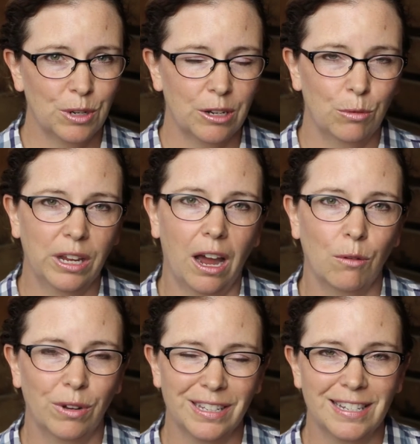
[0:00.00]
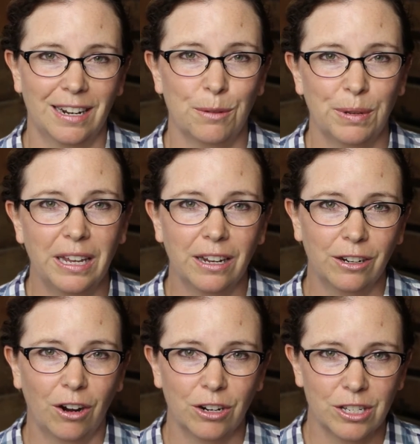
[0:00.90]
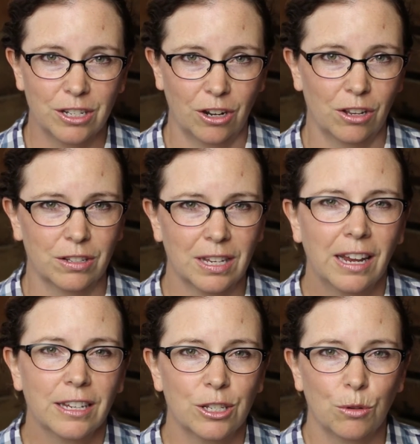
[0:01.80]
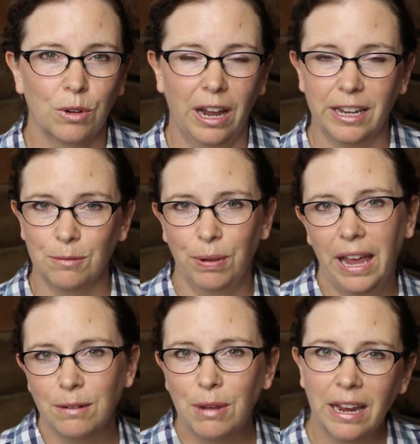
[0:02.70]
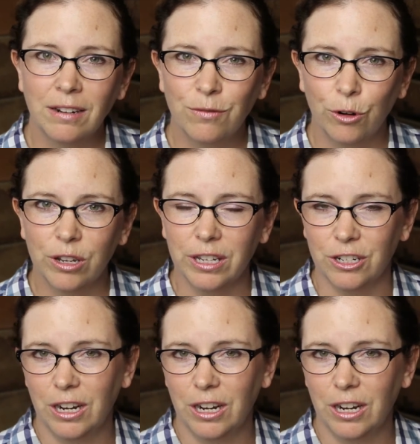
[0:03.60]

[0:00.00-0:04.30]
week we got one set up in our stalls. So I can pan back and forth and